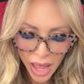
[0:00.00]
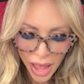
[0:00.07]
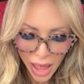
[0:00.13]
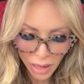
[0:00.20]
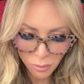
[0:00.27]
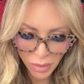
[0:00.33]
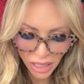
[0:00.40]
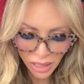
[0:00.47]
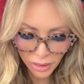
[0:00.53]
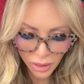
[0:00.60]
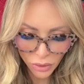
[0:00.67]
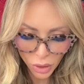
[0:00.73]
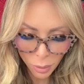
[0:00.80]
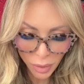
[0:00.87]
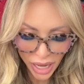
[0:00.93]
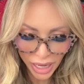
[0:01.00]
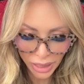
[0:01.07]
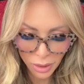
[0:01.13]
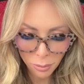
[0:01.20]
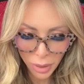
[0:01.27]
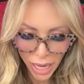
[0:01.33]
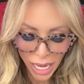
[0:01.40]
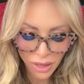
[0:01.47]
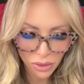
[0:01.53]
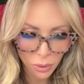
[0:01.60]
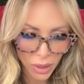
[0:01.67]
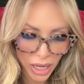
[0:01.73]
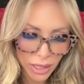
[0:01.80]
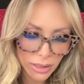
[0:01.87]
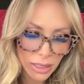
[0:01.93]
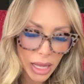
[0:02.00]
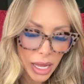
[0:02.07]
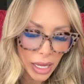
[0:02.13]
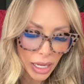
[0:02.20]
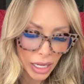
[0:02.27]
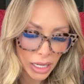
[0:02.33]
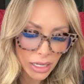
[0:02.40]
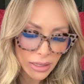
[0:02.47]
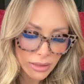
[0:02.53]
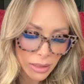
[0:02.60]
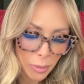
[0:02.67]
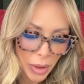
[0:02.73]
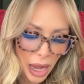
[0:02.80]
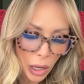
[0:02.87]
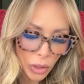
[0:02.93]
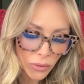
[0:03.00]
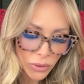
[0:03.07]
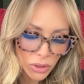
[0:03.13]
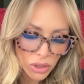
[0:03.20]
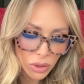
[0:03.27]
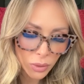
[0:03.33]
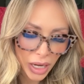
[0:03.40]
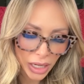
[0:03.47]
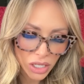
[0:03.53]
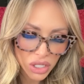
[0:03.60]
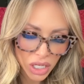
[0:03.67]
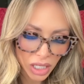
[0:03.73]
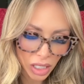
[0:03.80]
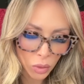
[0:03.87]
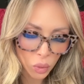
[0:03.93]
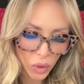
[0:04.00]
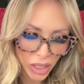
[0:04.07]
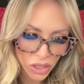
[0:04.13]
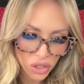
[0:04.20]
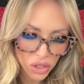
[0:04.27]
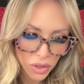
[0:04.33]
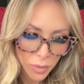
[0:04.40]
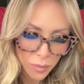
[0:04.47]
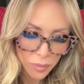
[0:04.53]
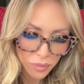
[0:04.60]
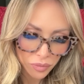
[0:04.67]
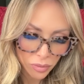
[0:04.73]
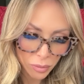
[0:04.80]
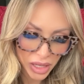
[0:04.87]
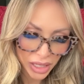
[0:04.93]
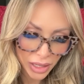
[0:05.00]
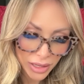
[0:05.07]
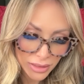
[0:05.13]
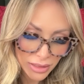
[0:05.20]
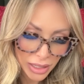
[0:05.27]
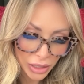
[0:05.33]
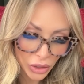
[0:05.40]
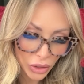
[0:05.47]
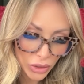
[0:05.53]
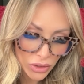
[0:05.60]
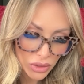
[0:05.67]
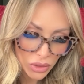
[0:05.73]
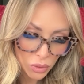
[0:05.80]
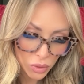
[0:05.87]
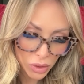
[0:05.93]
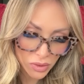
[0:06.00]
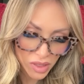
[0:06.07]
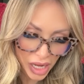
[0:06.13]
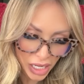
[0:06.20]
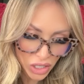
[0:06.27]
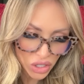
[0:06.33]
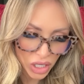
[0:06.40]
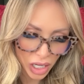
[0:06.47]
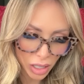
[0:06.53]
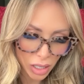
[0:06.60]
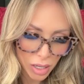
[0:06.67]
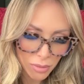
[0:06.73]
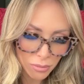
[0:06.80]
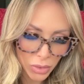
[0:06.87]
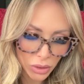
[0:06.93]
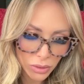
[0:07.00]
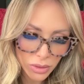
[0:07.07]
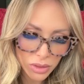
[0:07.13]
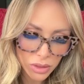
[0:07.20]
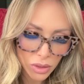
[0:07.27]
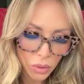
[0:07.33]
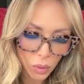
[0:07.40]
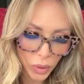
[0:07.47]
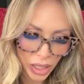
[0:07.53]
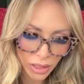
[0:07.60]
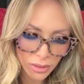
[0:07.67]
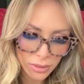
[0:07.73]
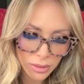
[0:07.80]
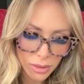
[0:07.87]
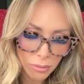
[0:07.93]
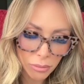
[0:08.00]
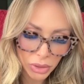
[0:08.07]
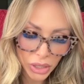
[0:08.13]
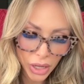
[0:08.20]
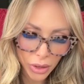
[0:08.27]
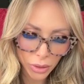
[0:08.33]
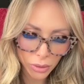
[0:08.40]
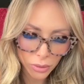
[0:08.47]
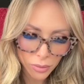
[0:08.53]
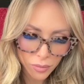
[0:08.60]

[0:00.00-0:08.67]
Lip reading: and many other pagan pathways. It is a powerful direction in which, because the Earth's rotation, most winds blow.